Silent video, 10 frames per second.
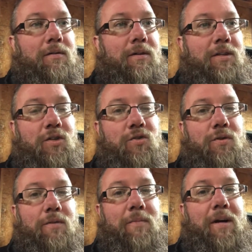get this
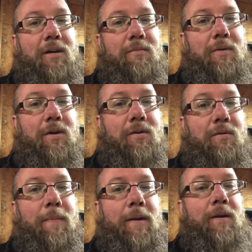truck back up and
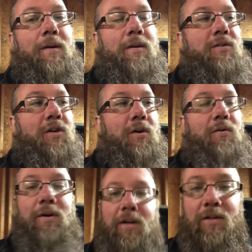going.
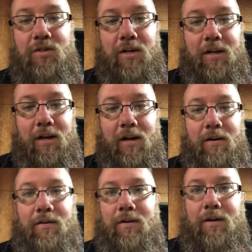So here, let's check it
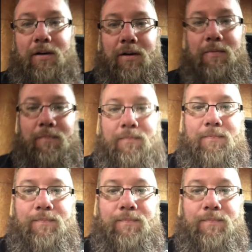out. Um,